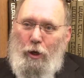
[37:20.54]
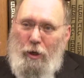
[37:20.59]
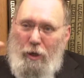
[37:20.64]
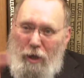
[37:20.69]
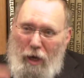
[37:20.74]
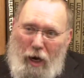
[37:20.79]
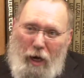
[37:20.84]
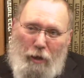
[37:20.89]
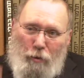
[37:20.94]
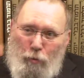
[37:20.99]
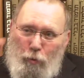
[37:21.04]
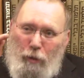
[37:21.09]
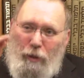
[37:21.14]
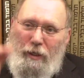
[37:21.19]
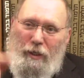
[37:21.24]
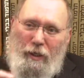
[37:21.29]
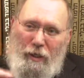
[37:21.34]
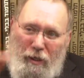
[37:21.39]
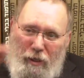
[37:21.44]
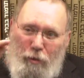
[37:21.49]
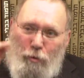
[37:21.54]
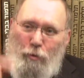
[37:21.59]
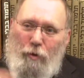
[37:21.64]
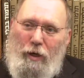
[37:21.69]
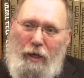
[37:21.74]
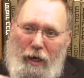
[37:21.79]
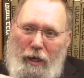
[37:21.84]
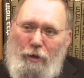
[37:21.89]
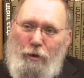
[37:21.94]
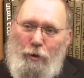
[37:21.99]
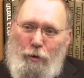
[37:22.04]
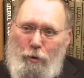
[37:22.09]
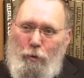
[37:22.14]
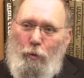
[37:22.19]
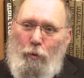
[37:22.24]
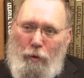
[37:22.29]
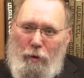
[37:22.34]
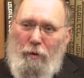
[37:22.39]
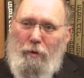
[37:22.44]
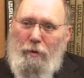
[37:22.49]
God, when He created the
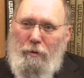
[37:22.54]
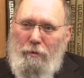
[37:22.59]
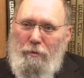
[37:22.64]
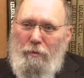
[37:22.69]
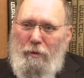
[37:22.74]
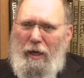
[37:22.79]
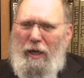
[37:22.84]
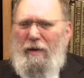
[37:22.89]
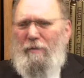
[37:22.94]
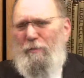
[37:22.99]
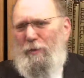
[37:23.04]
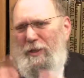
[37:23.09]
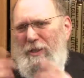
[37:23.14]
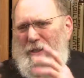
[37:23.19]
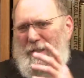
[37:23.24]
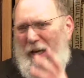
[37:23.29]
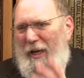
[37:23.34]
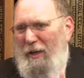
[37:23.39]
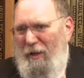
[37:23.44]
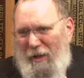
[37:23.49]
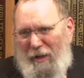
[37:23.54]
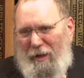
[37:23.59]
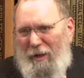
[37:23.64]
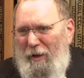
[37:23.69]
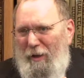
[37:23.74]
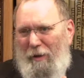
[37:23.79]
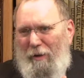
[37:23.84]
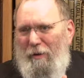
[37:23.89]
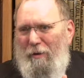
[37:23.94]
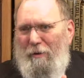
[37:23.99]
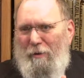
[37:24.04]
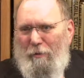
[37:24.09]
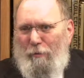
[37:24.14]
world, and we say He,